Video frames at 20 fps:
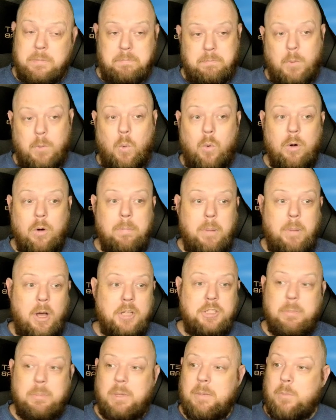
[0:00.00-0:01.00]
or
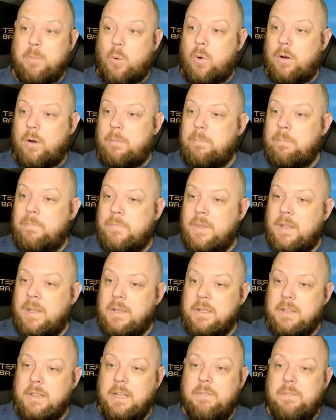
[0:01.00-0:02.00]
possibly more,
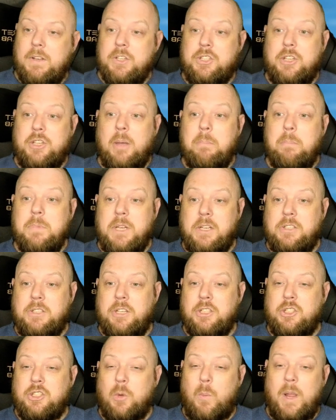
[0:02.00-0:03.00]
living some distance
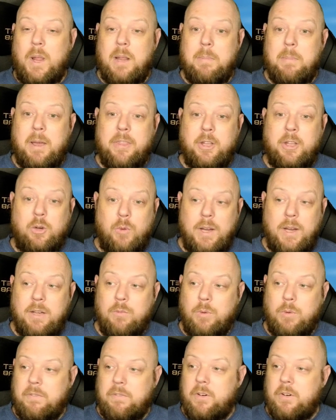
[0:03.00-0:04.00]
away by the great
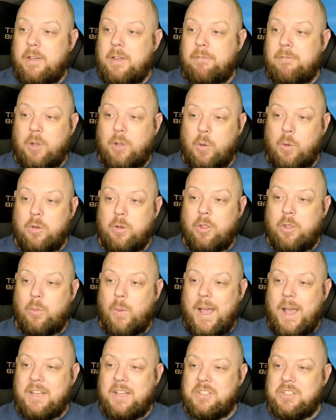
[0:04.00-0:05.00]
river that flowed to the
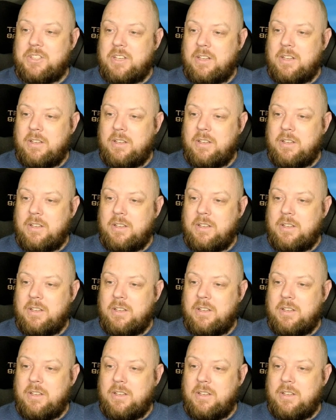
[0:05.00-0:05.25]
west.